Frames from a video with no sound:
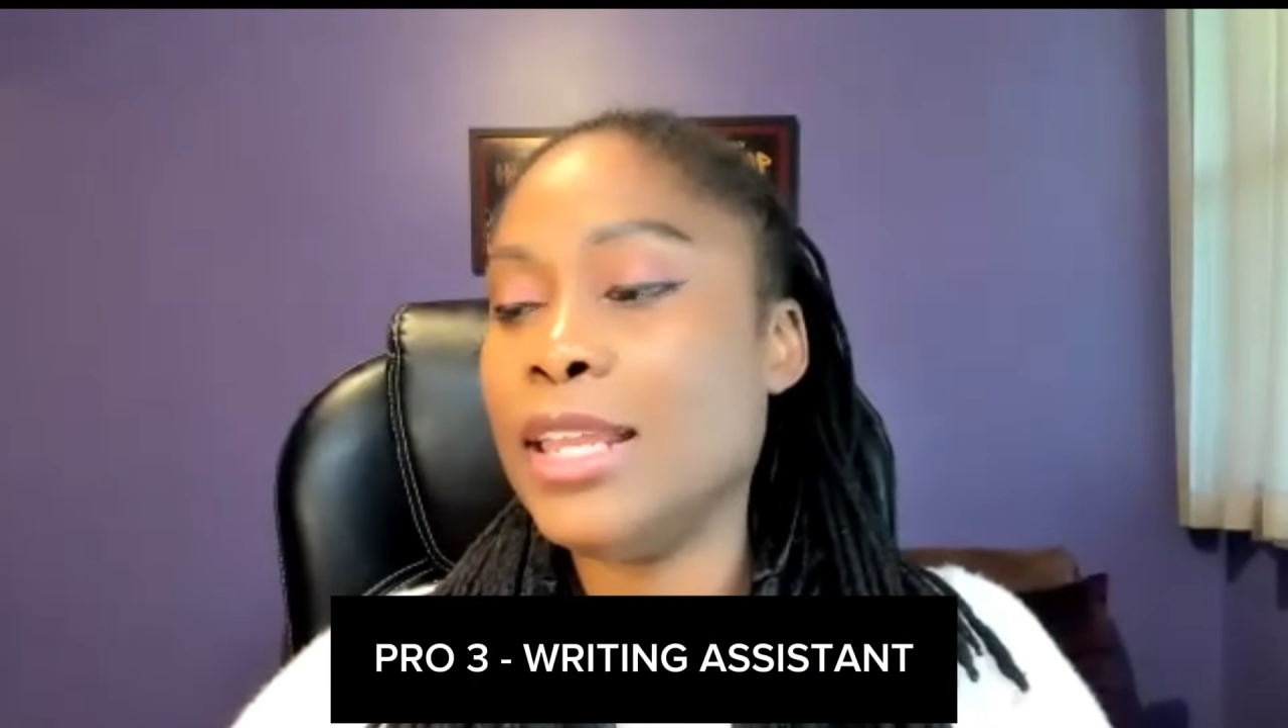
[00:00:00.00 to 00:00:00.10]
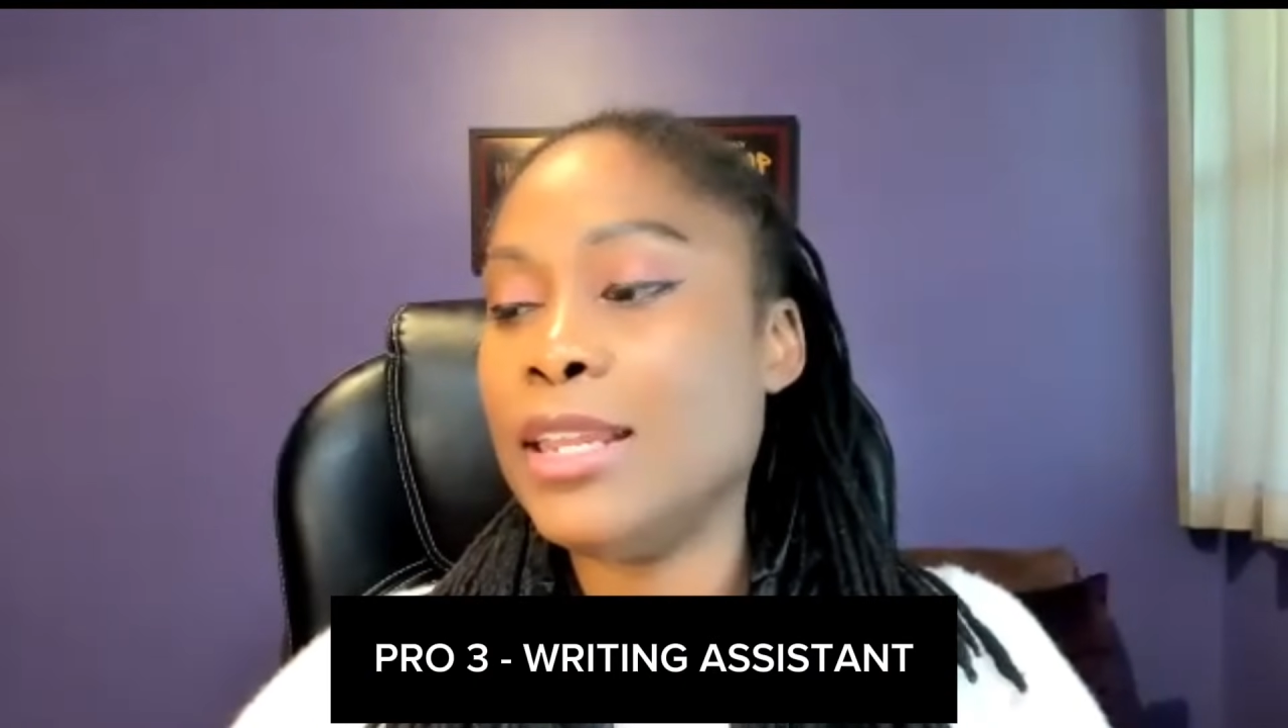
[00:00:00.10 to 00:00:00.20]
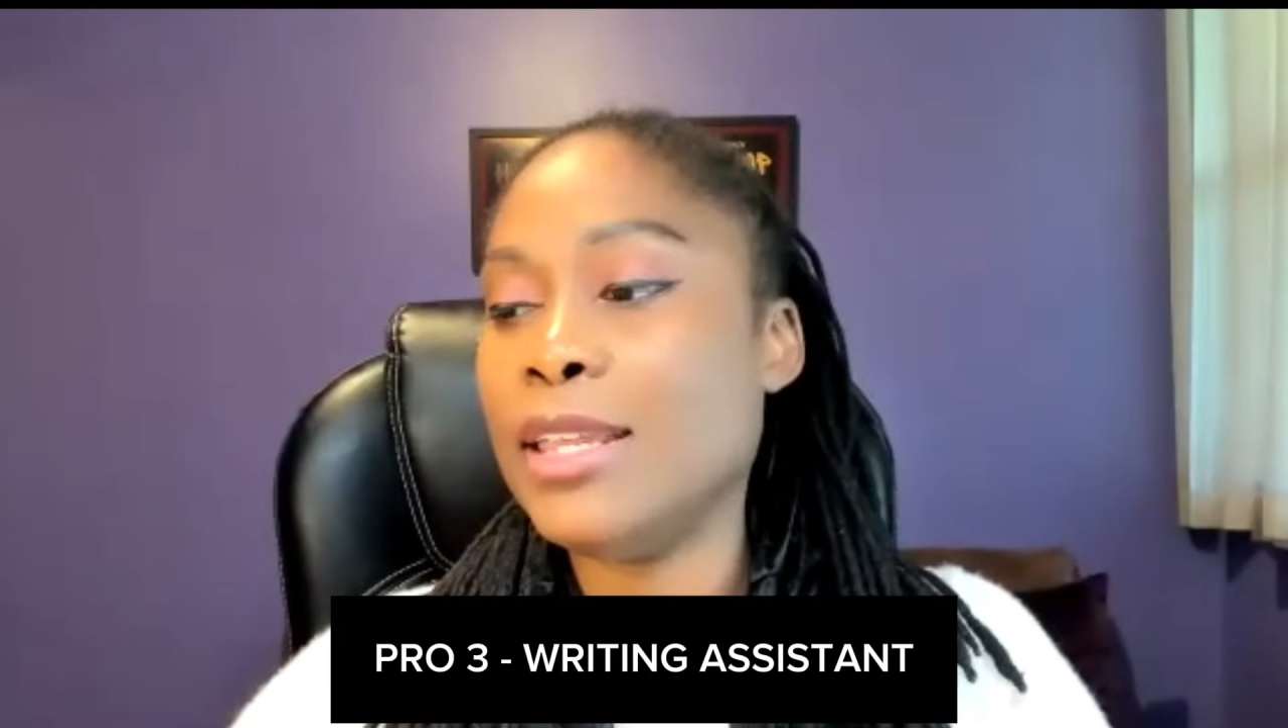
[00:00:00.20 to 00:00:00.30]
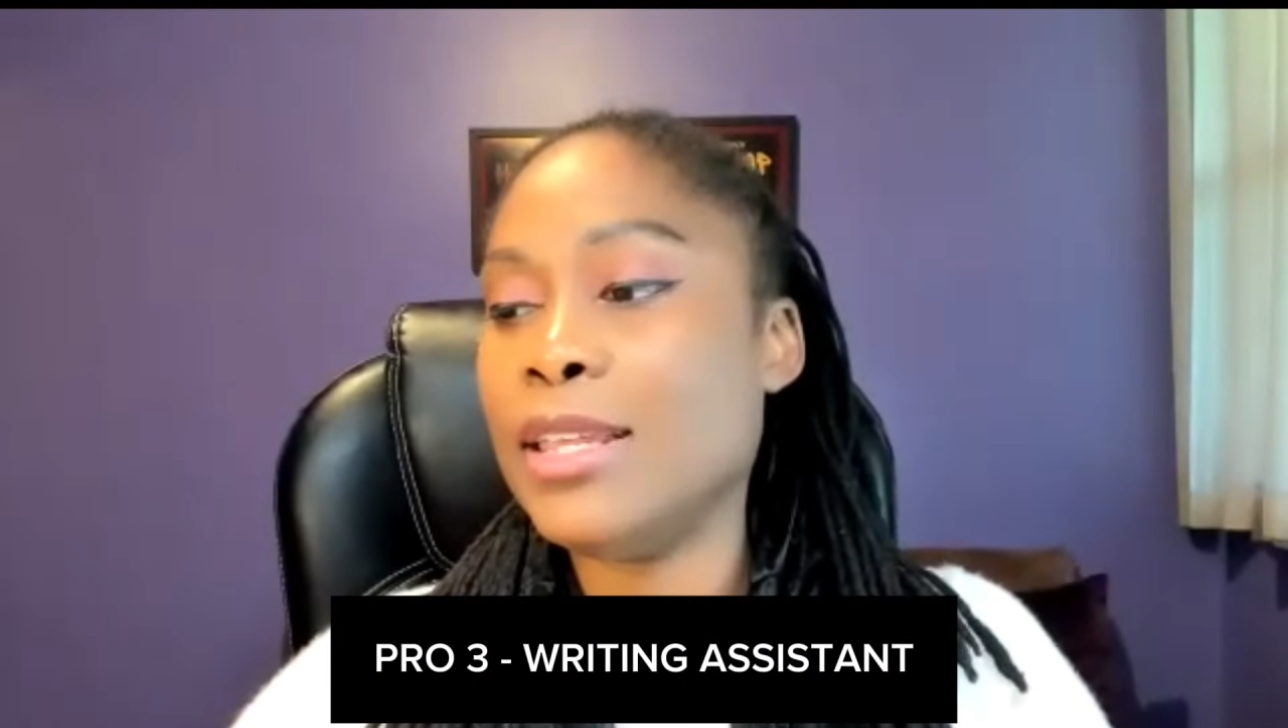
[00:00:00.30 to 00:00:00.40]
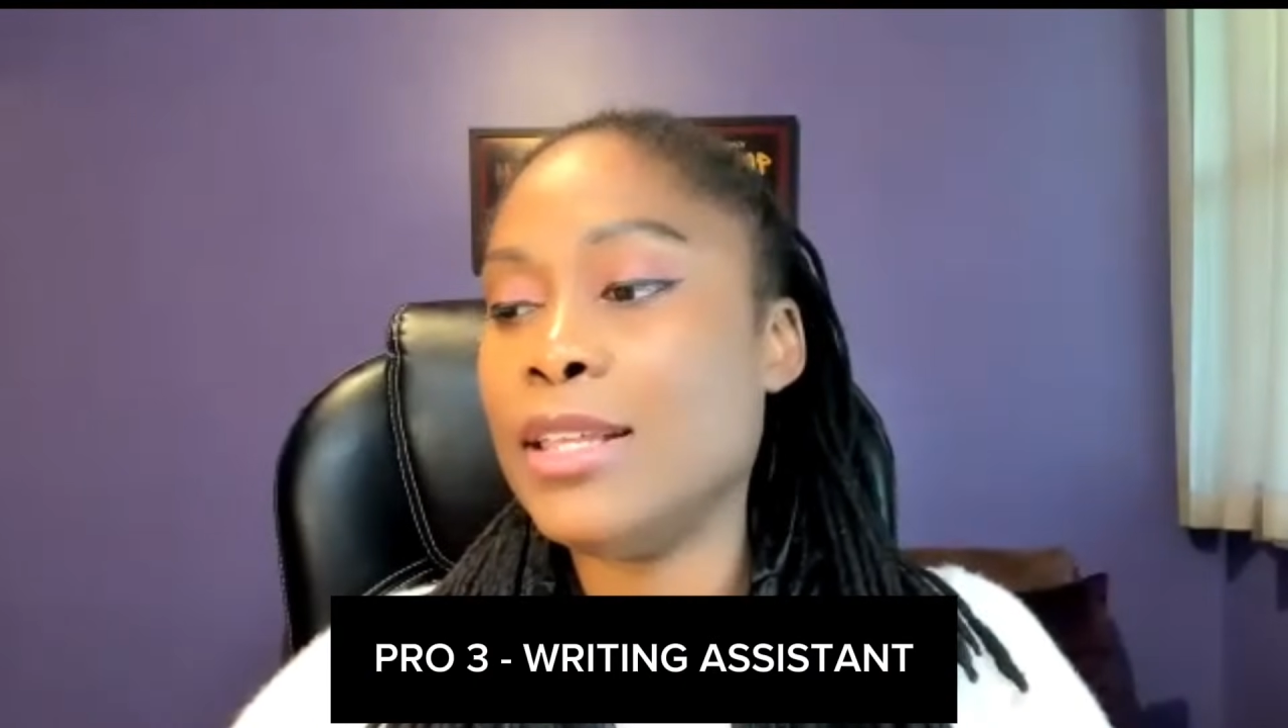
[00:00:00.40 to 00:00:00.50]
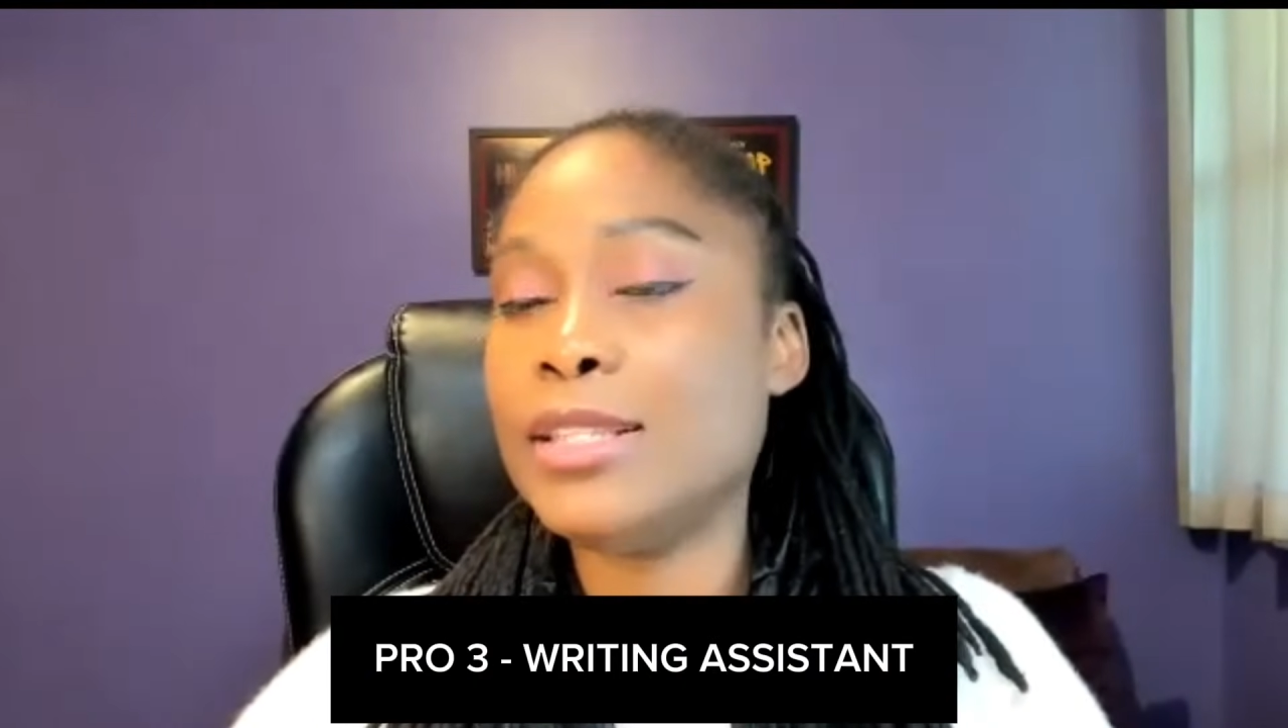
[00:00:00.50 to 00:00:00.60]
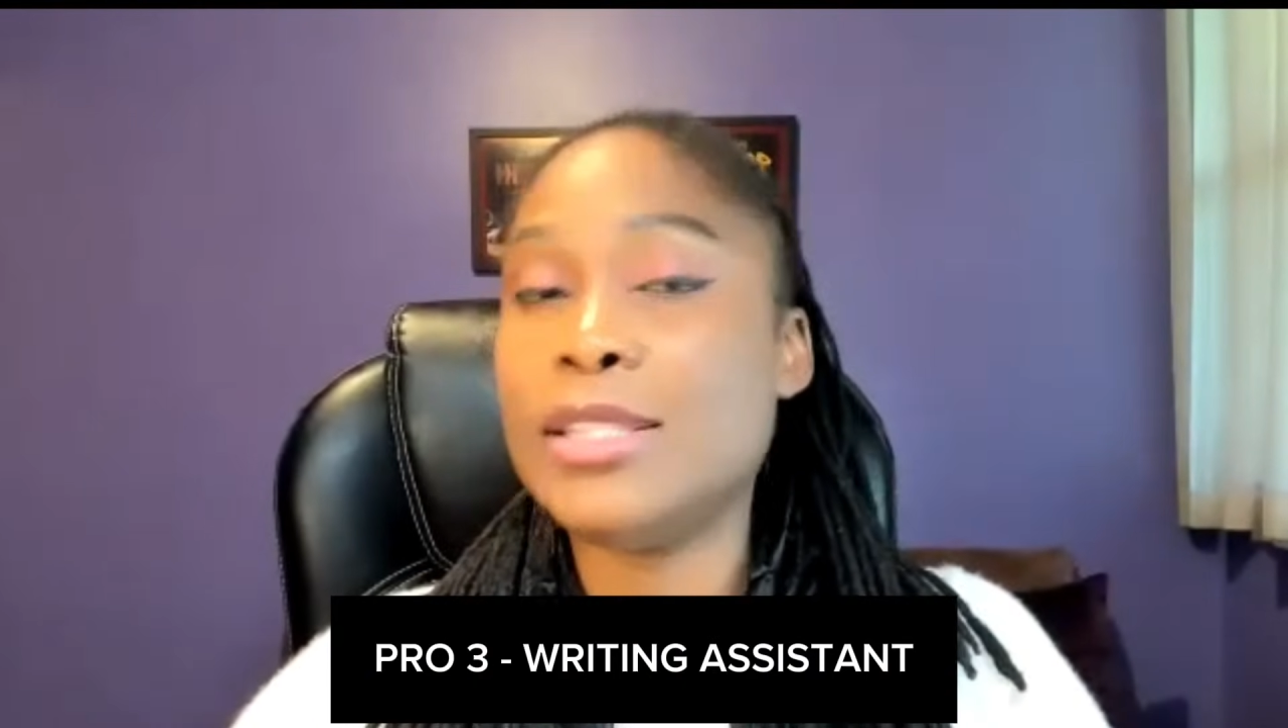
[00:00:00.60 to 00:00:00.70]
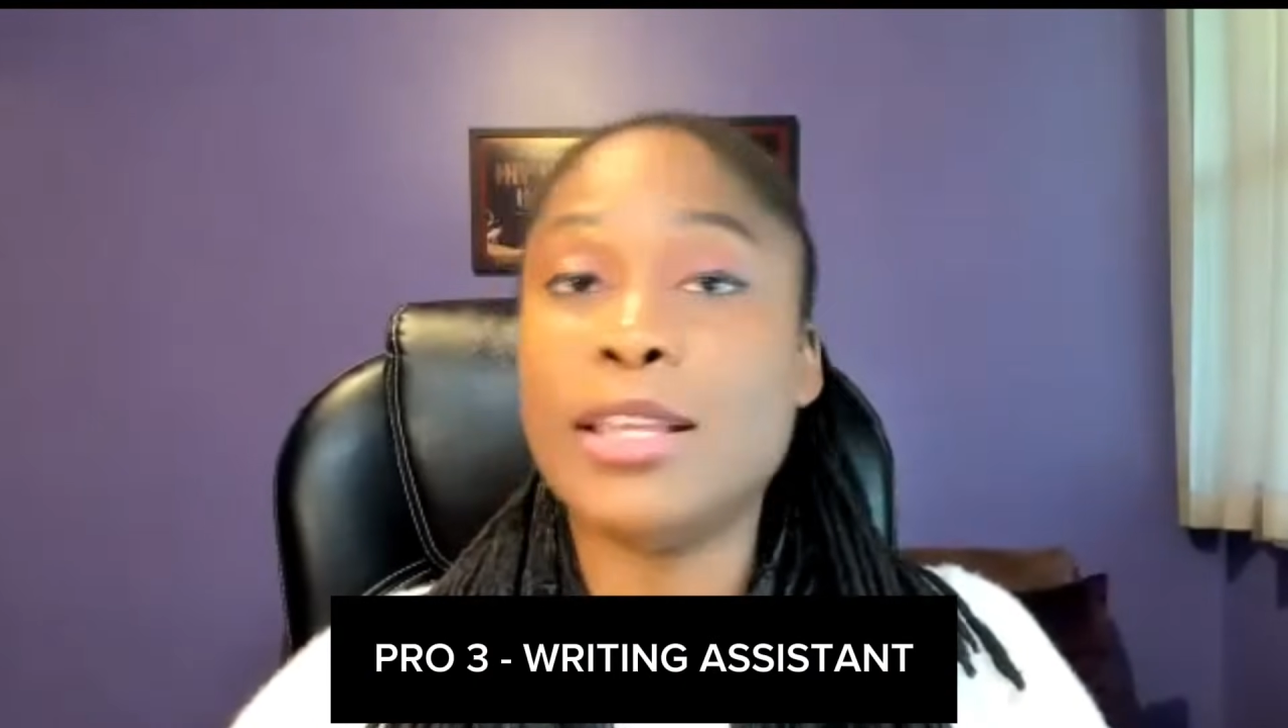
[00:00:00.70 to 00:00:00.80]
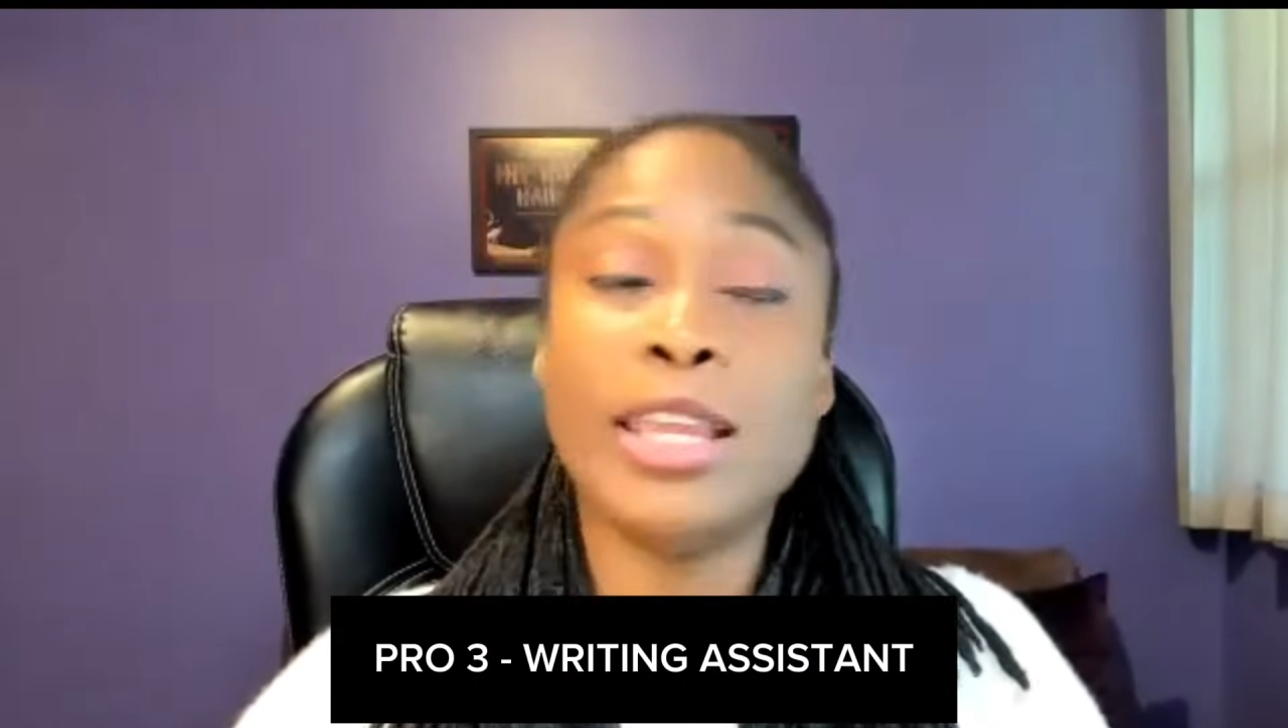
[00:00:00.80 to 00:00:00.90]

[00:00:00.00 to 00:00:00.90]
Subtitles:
it is